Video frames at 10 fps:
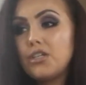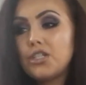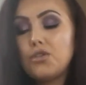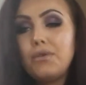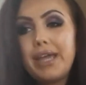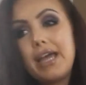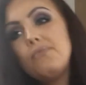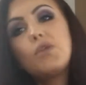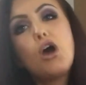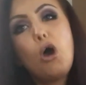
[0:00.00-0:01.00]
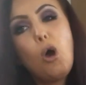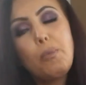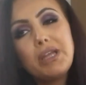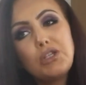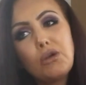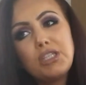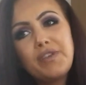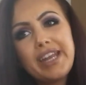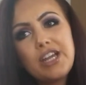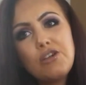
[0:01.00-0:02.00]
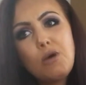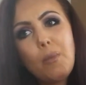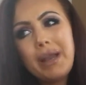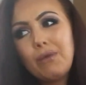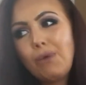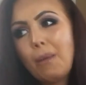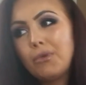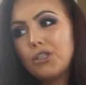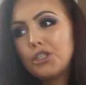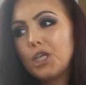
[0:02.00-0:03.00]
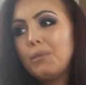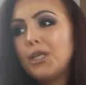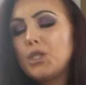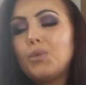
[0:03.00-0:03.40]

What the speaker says: So yeah, I hope you enjoyed this video. I hope I didn't ramble on too much,